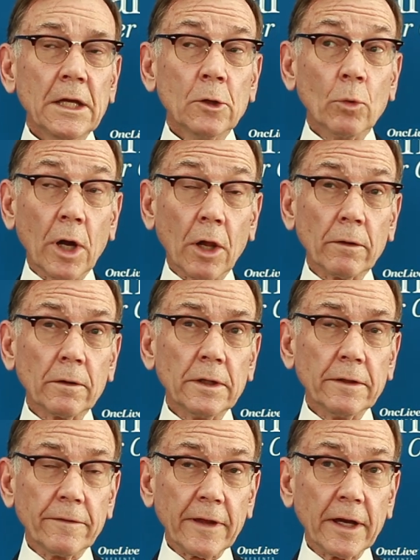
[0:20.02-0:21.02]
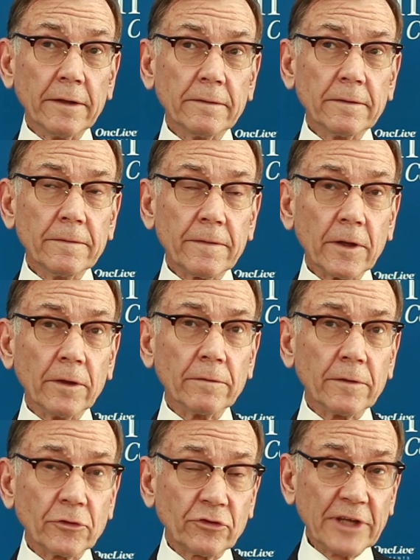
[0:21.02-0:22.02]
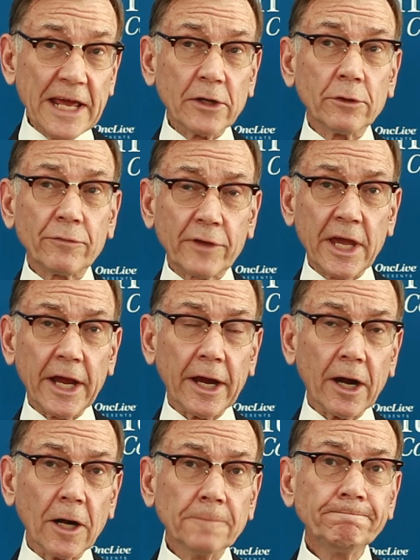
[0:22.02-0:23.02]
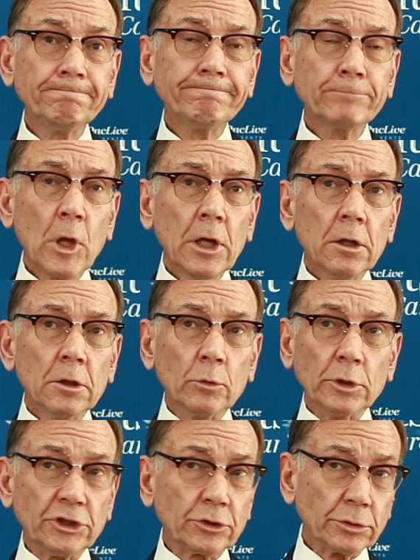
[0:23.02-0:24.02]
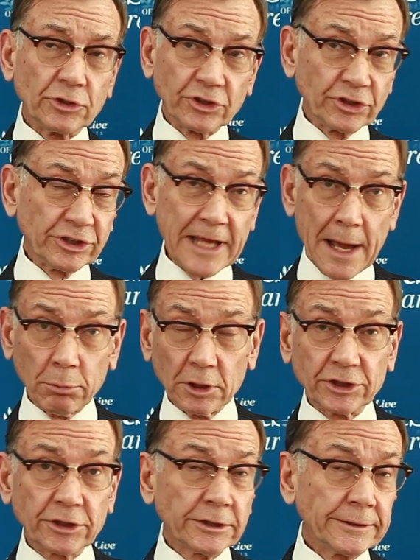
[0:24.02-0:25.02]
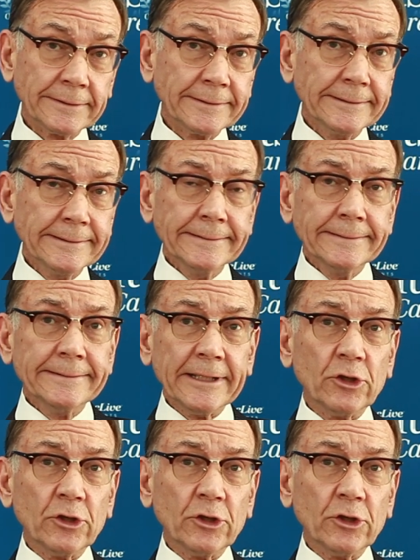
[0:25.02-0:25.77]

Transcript: Well, the standard of care, which was established in